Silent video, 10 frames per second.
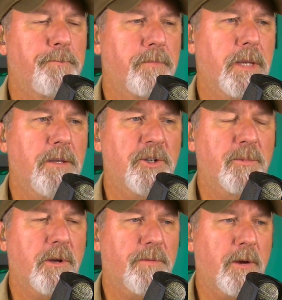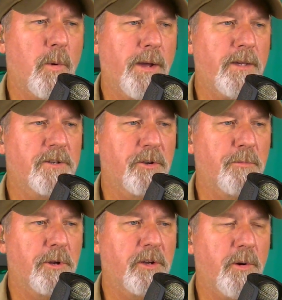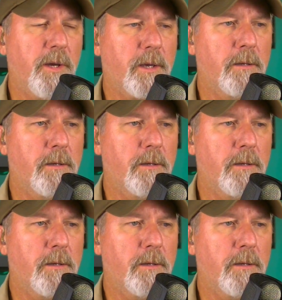you jumped off that wacky stream pretty quick.